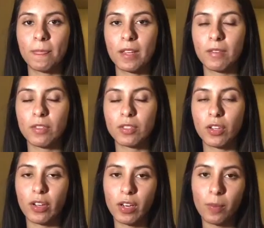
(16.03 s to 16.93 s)
If there's an
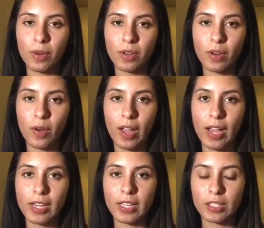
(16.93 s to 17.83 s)
odd number, go
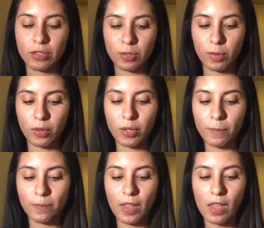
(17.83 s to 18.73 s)
ahead and get into a small group.
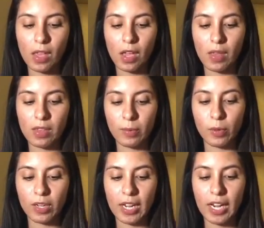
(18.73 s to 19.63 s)
And then I'm
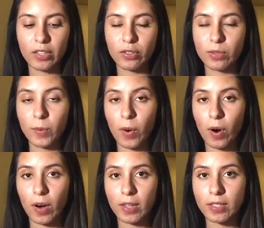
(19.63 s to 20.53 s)
going to hand you some
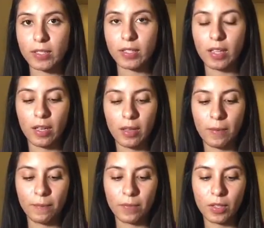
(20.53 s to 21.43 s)
cards.
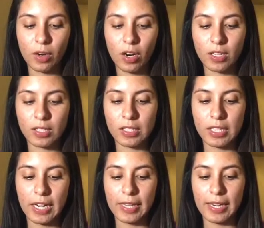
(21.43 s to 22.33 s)
The cards
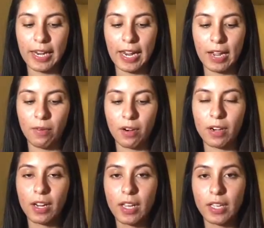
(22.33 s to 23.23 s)
today that I have
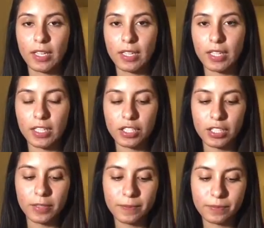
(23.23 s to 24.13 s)
are
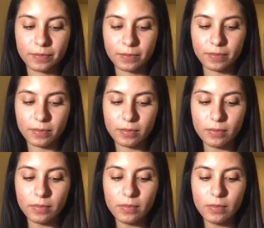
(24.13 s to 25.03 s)
conduction,
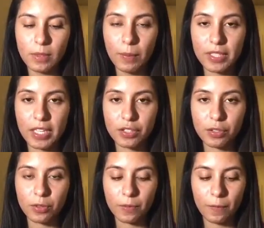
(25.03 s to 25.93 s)

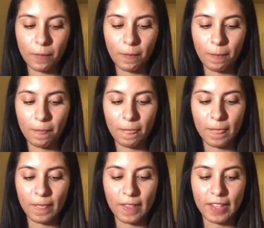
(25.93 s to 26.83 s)
potential,
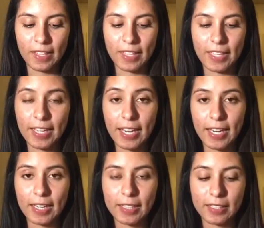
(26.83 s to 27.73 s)

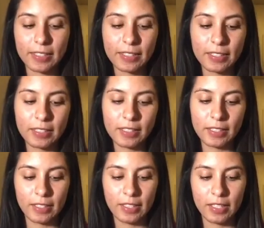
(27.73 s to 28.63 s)
kinetic,
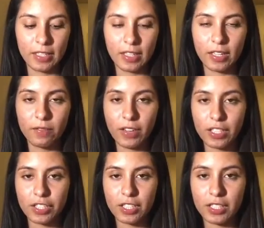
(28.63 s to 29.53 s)

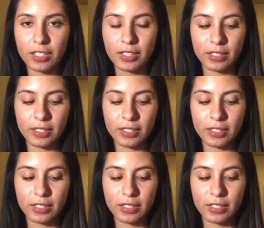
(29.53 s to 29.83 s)
convection,